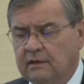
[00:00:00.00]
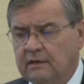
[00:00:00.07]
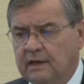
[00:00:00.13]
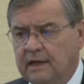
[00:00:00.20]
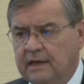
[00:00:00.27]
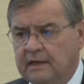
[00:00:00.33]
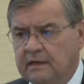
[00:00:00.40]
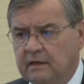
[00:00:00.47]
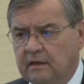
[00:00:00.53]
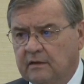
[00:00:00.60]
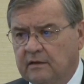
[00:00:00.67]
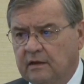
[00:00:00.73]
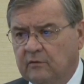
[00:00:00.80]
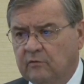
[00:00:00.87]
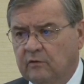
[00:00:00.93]
data
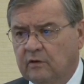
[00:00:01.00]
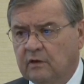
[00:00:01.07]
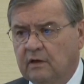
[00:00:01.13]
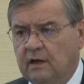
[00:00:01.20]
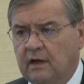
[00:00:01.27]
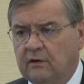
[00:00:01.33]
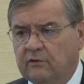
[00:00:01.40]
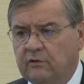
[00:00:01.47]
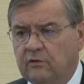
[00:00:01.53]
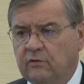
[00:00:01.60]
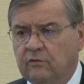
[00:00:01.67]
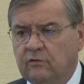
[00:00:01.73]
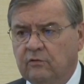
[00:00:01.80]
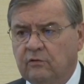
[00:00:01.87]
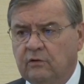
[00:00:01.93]
that would allow
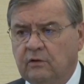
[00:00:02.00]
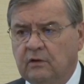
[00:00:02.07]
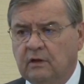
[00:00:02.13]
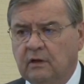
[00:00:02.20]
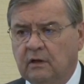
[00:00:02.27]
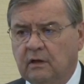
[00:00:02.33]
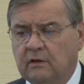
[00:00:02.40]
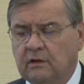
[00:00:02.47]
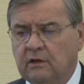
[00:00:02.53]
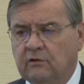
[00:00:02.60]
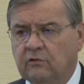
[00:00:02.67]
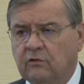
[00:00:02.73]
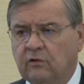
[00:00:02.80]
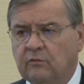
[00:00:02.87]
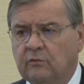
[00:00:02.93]
you to de uh,
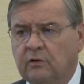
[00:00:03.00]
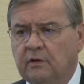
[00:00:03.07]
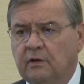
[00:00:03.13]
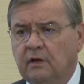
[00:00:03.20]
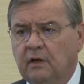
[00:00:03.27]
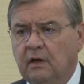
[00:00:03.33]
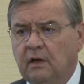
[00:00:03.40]
determine